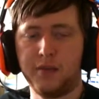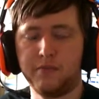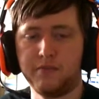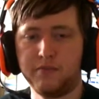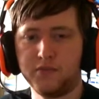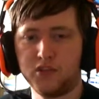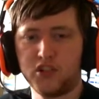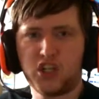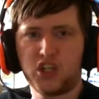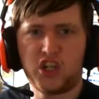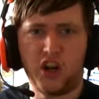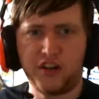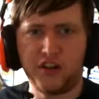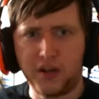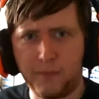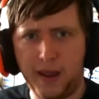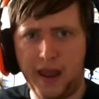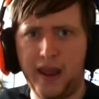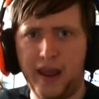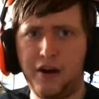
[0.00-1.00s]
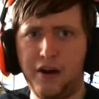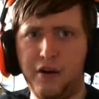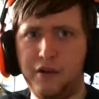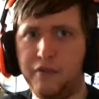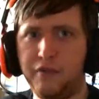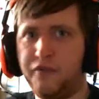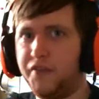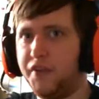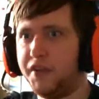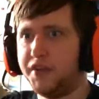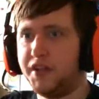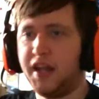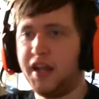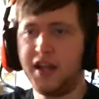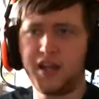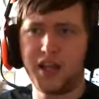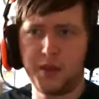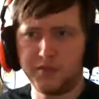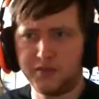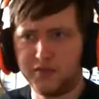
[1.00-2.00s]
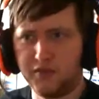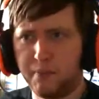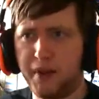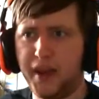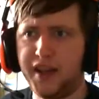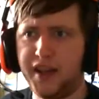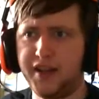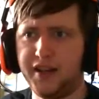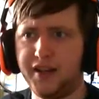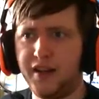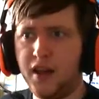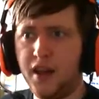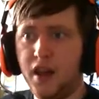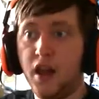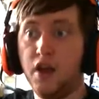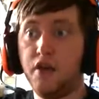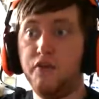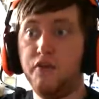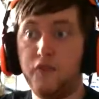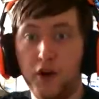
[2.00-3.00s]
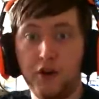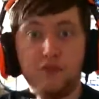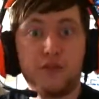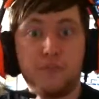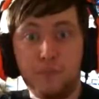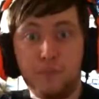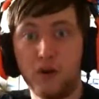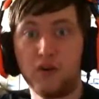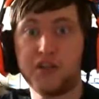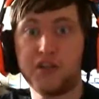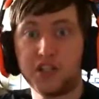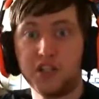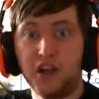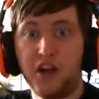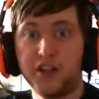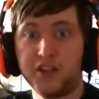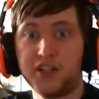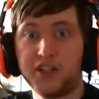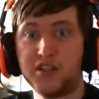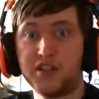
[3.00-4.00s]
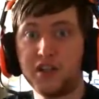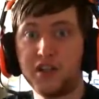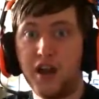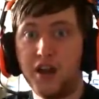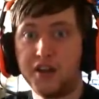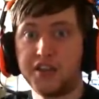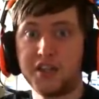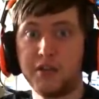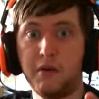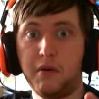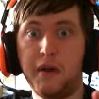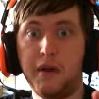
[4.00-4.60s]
Shut Your Mouth and Here Comes the Pain, those box arts are some of my